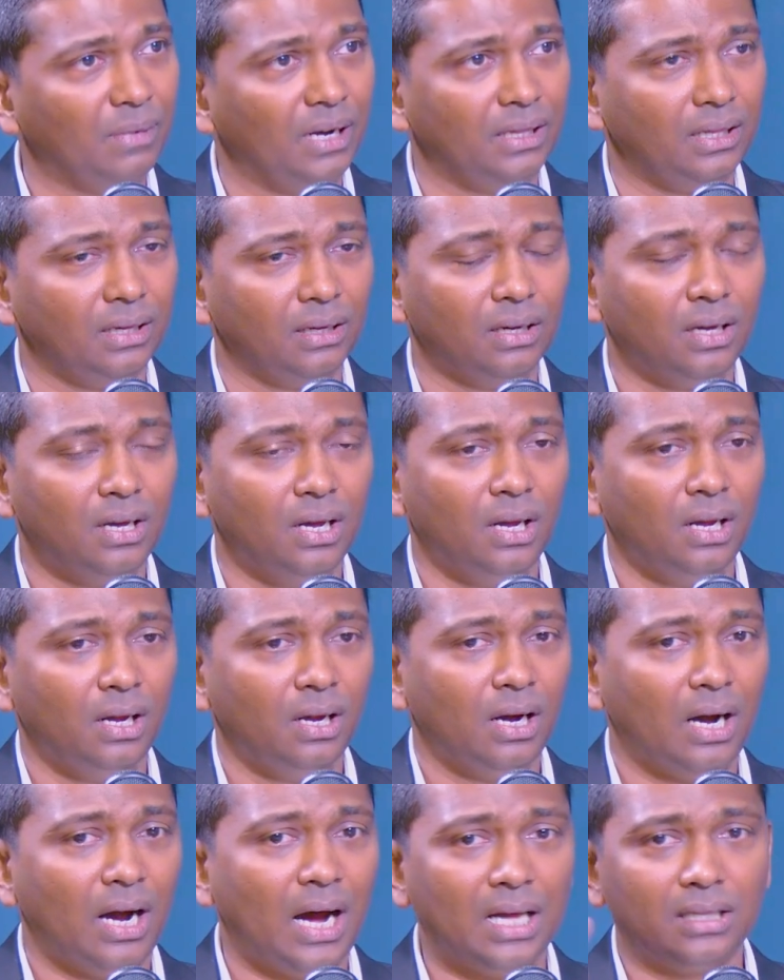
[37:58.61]
I think
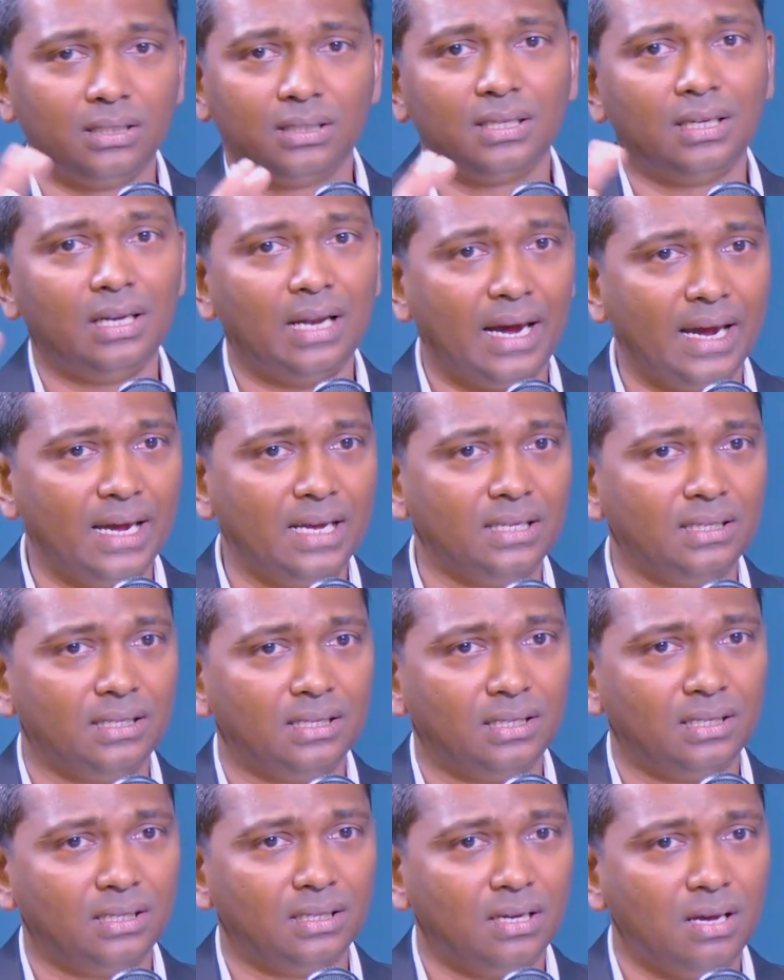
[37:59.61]
answer
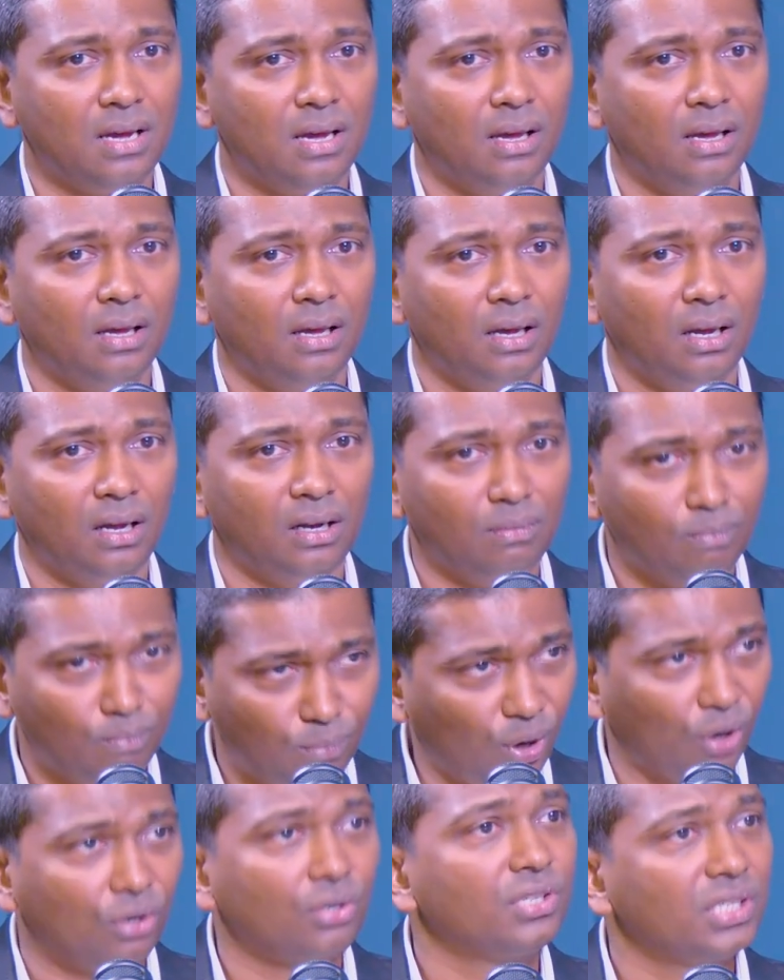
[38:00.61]
lies in
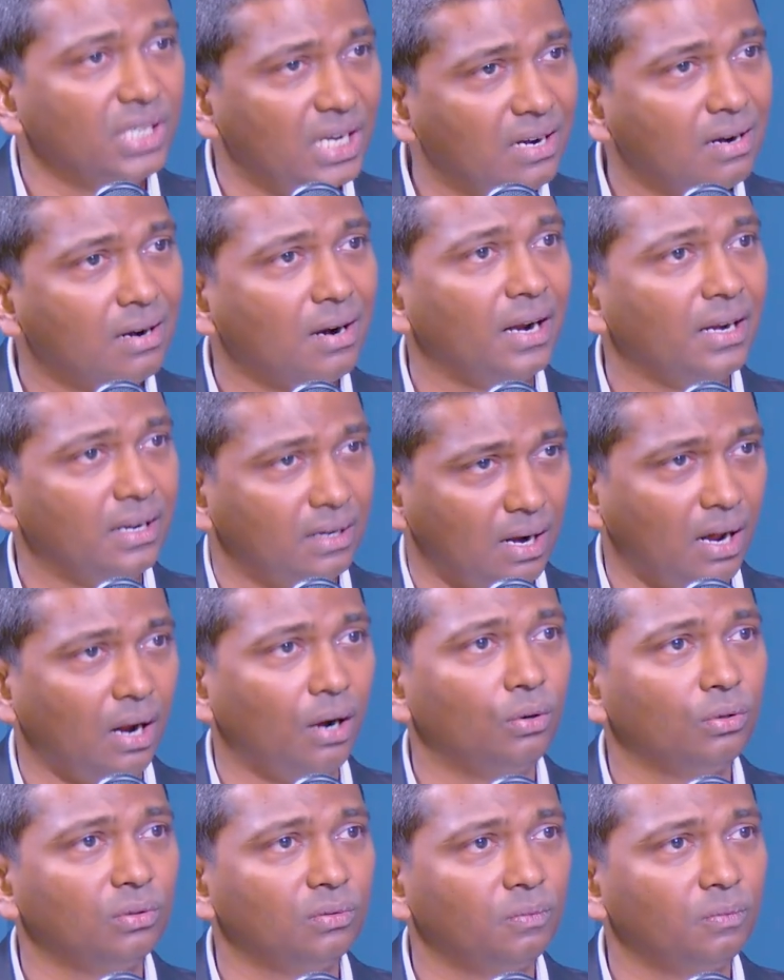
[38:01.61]
blockchain right now.